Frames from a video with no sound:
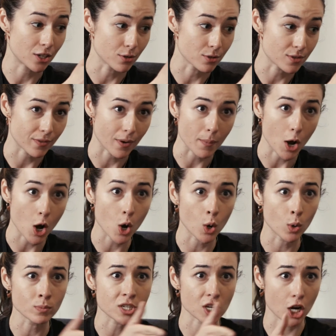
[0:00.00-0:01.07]
goes from
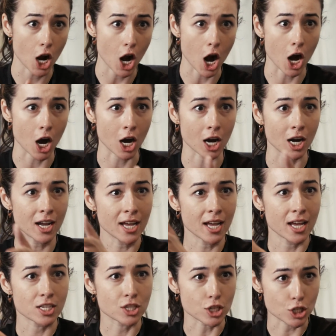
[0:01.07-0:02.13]
home to car
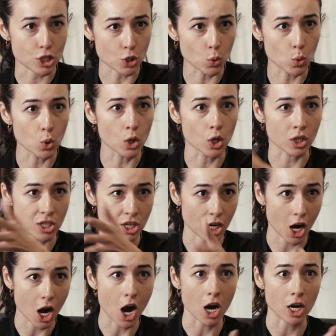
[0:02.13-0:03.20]
to school to
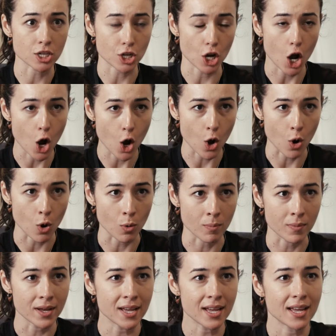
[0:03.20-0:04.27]
car to
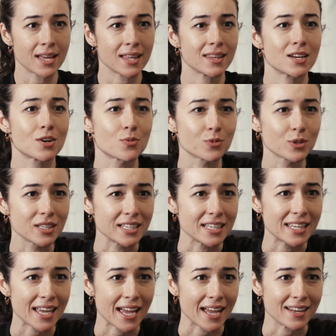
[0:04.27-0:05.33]
home. They don't really
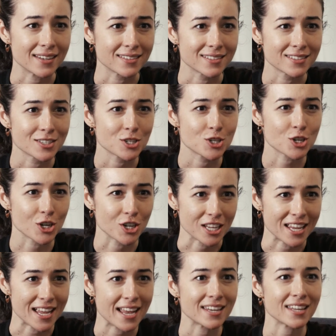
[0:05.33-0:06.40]
get
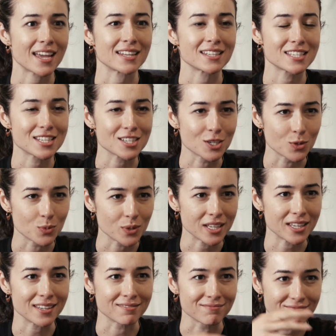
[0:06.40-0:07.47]
dirty, and yet still
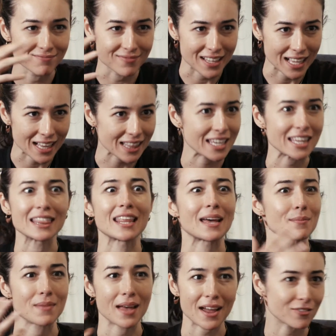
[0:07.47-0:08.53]
we clean
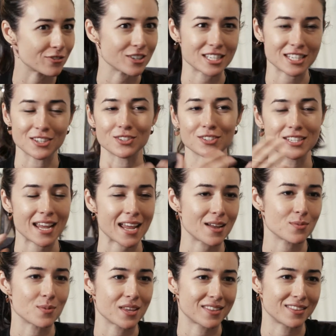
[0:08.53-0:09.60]
them every single
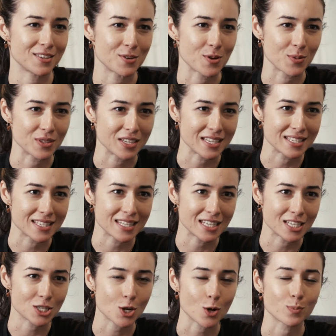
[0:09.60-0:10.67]
day with, you know, these
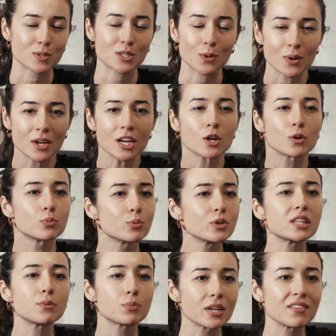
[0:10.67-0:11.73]
soaps. So
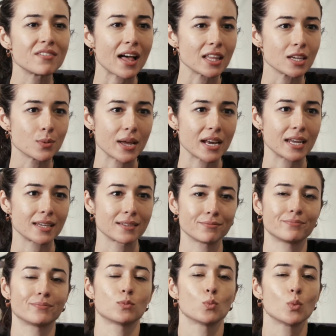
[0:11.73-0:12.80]
really reevaluating,
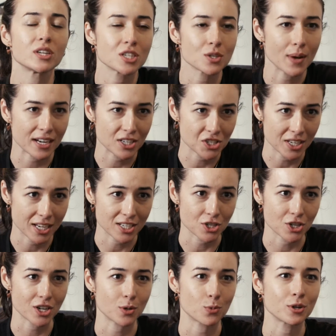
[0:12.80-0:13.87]
when do you actually get
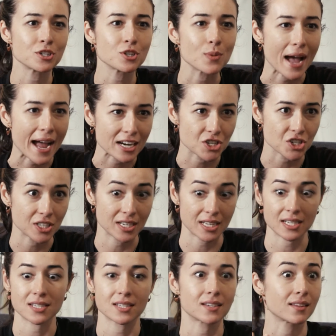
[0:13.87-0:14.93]
dirty? When do you actually
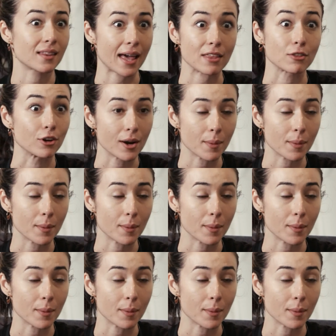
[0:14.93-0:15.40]
need to lather